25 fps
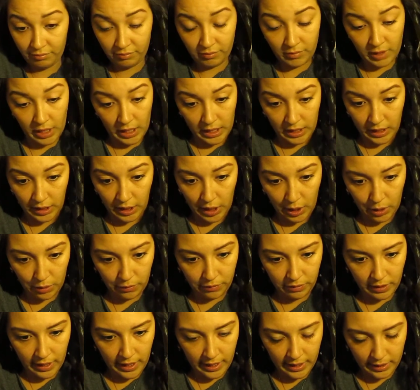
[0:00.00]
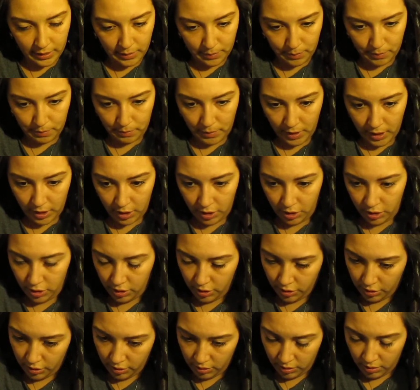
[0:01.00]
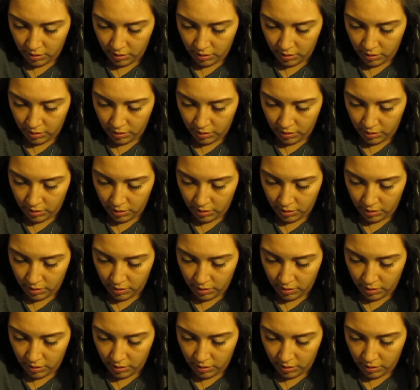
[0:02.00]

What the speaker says: doesn't go flat as much.